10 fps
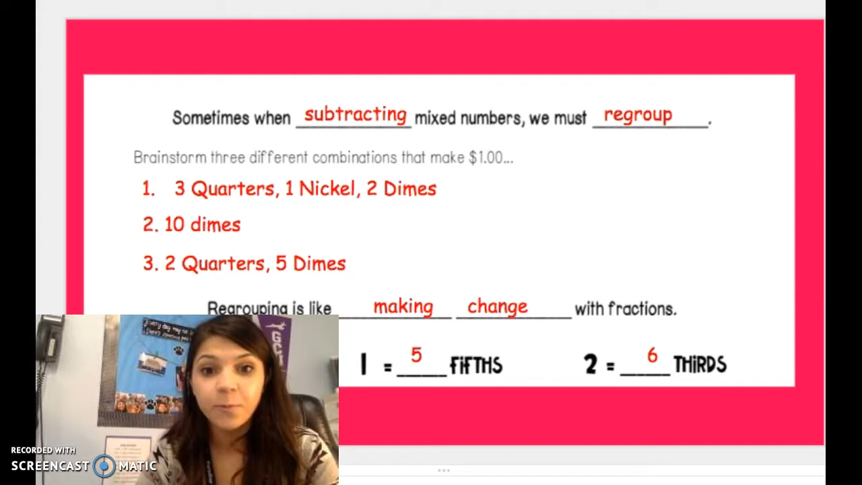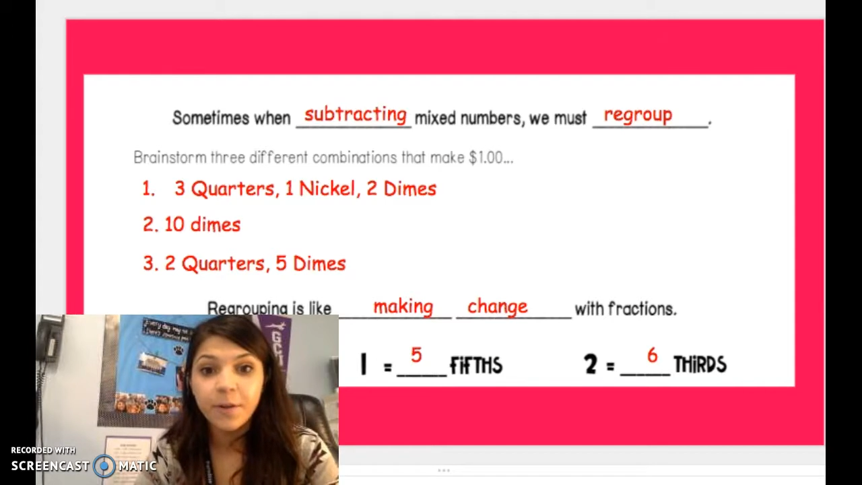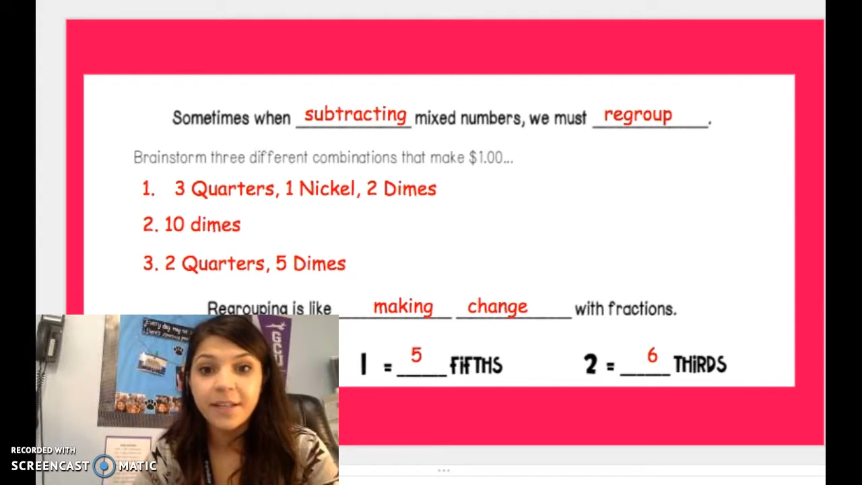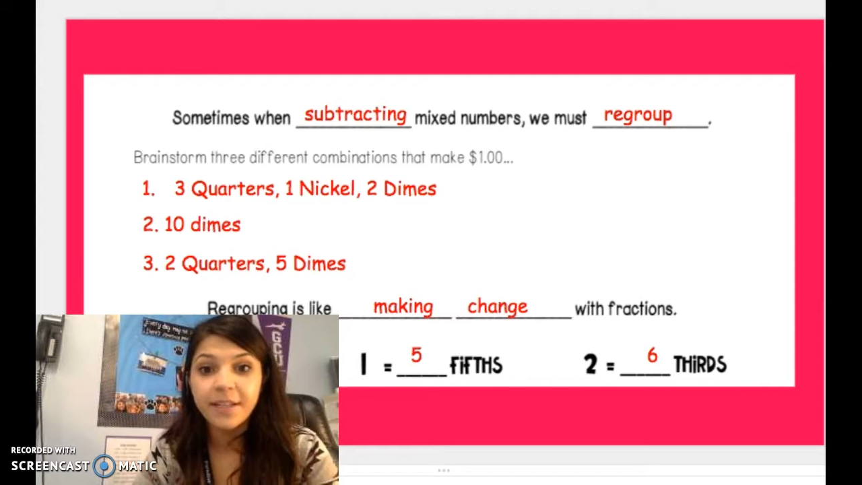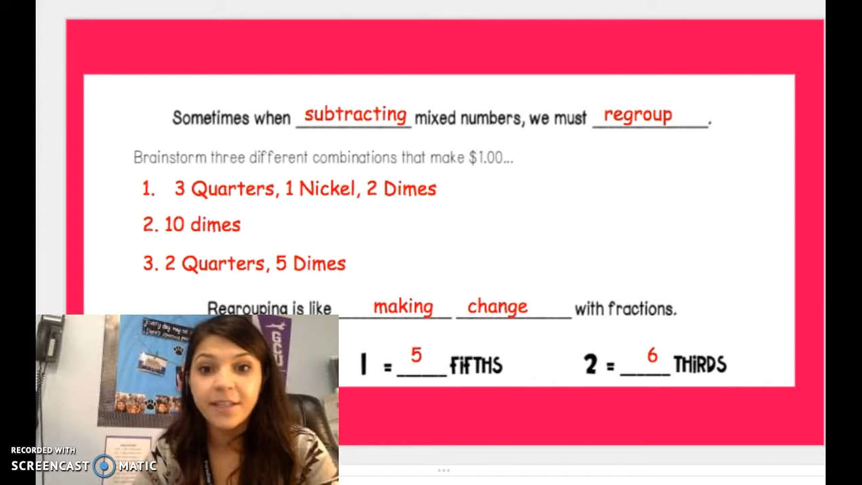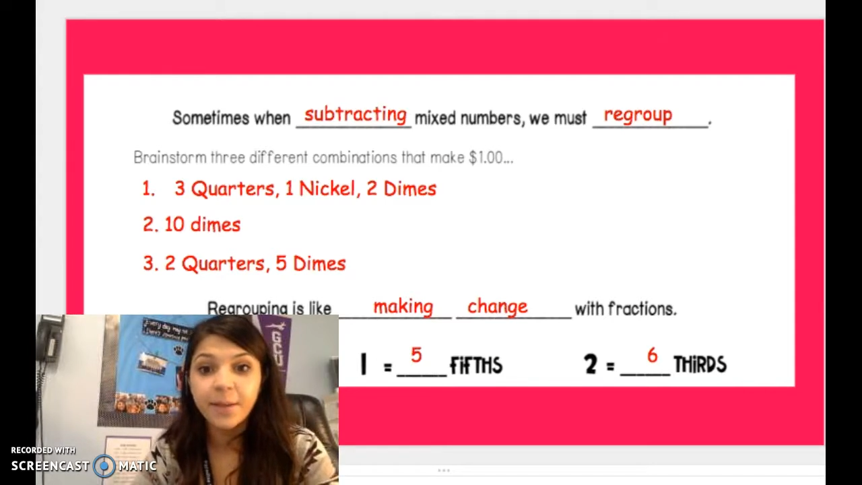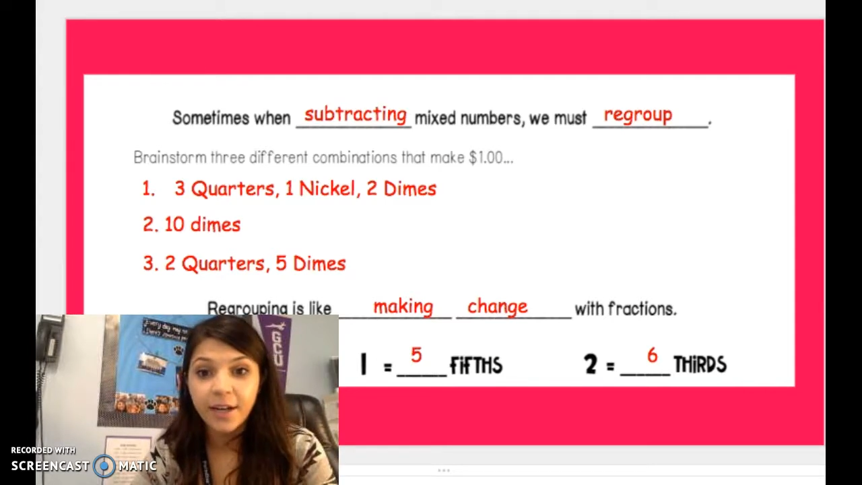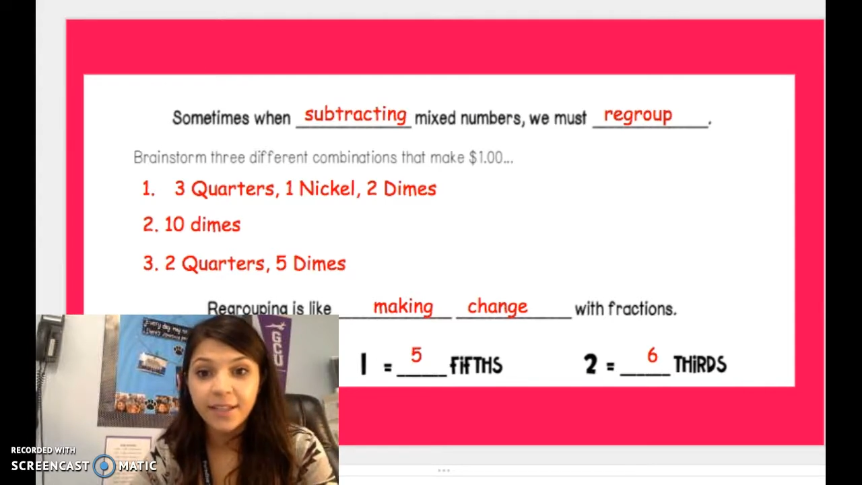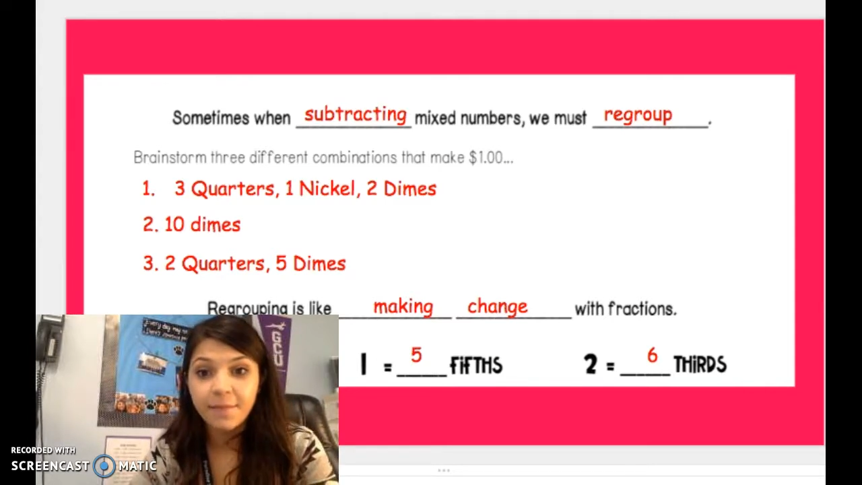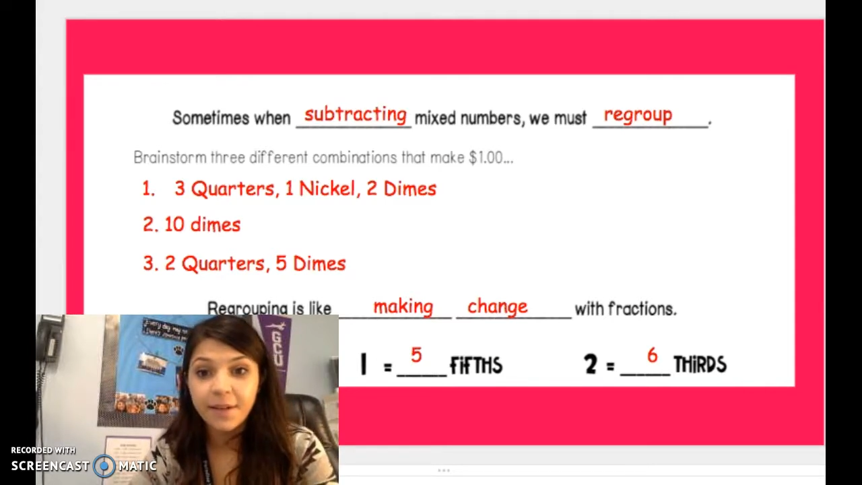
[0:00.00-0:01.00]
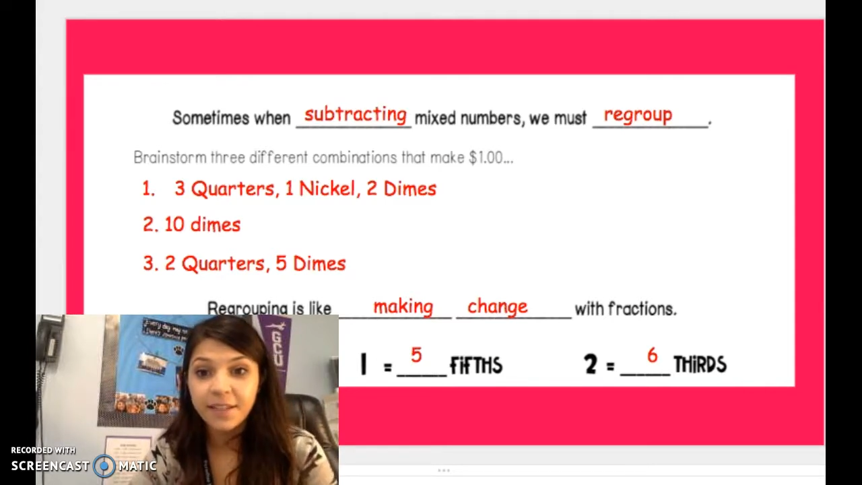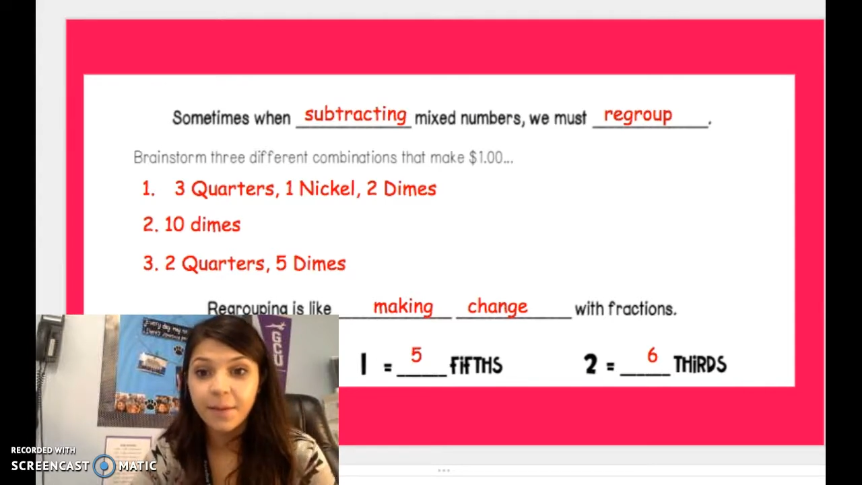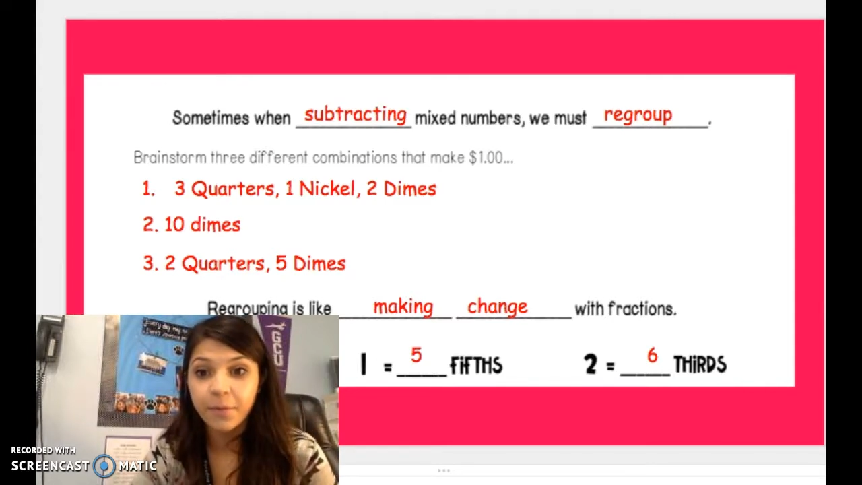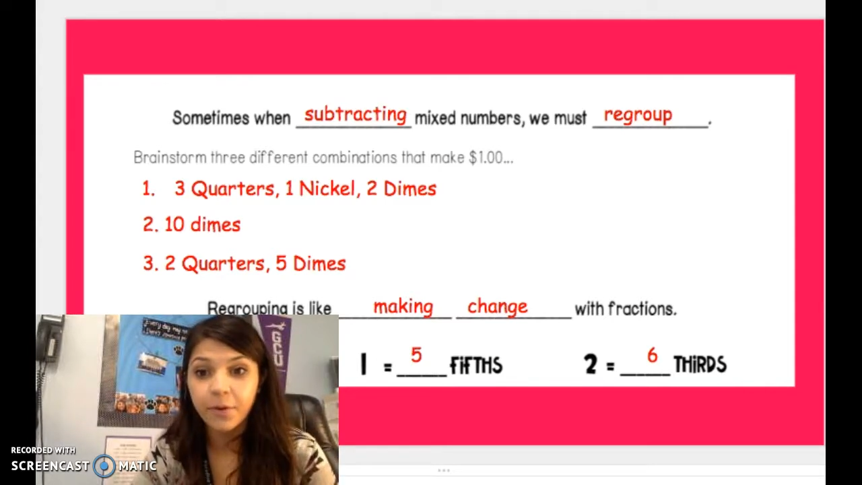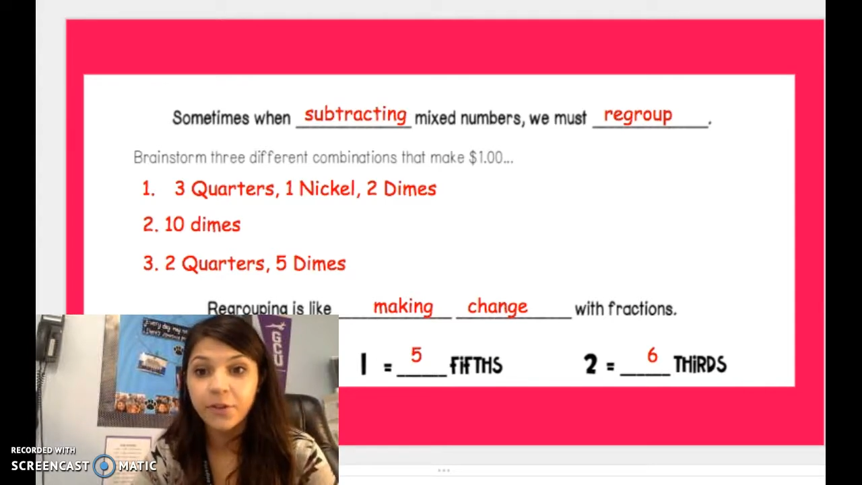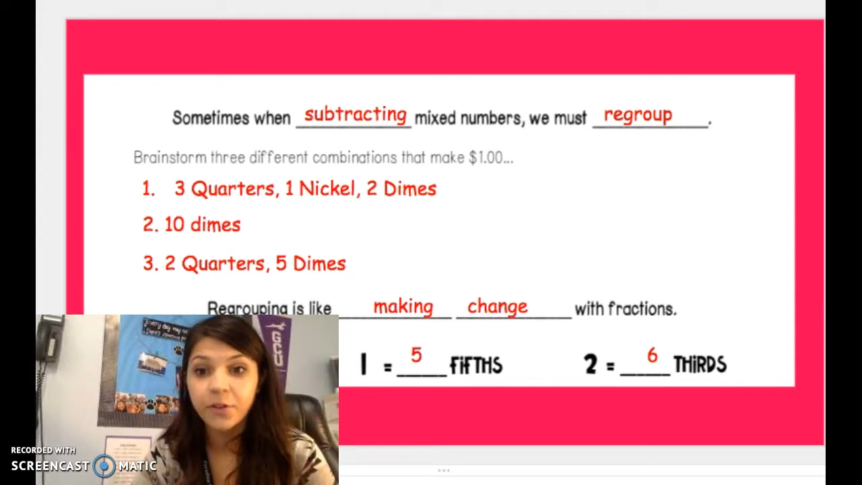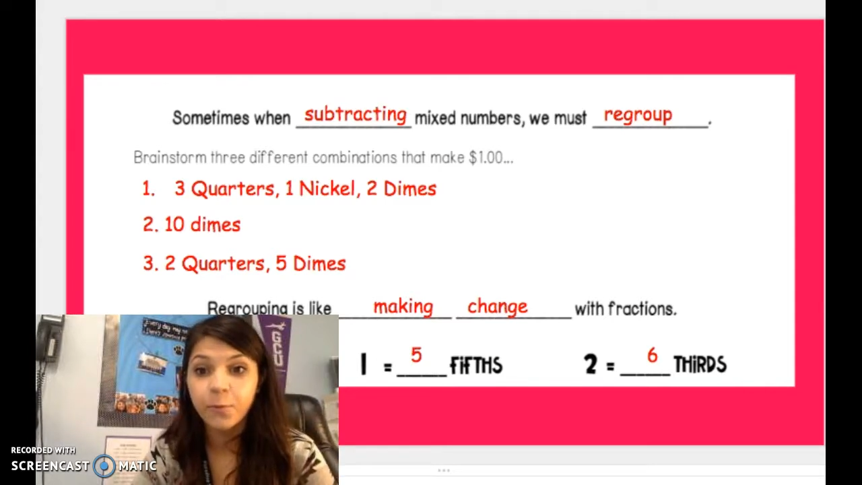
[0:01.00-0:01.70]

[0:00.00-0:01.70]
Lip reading: when subtracting mixed numbers,